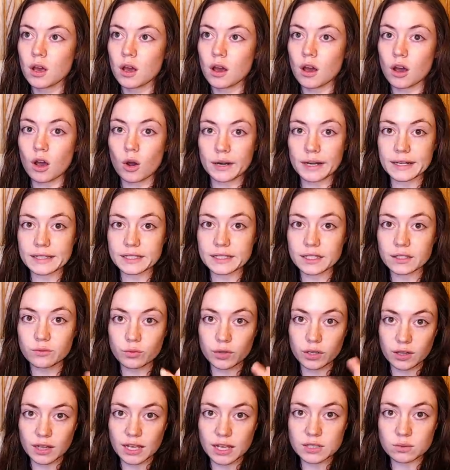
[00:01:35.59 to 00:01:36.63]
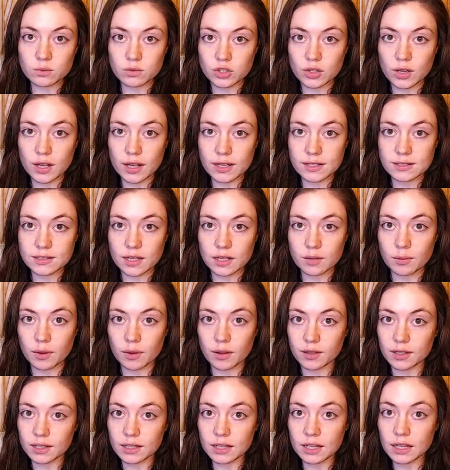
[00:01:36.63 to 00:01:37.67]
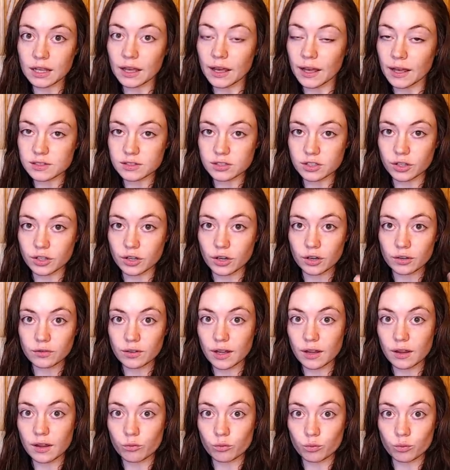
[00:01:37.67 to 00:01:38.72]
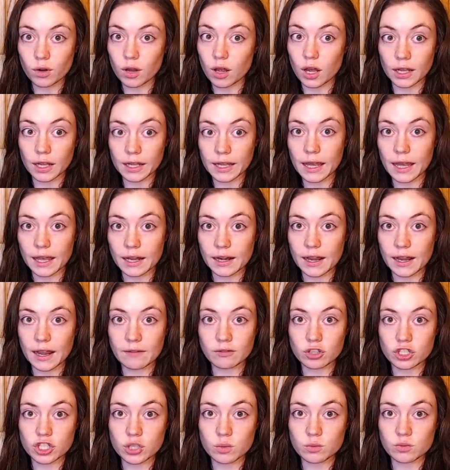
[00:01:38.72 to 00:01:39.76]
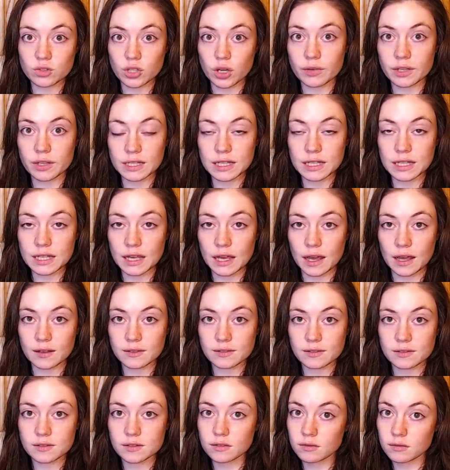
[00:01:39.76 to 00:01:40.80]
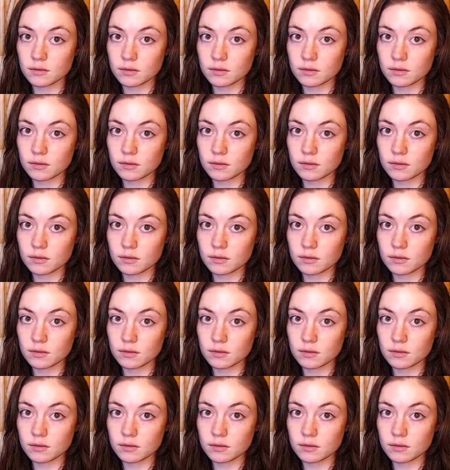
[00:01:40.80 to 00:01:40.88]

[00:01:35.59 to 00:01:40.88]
Oh, and I did realize what you guys said about he geassed her again after she was already geassed.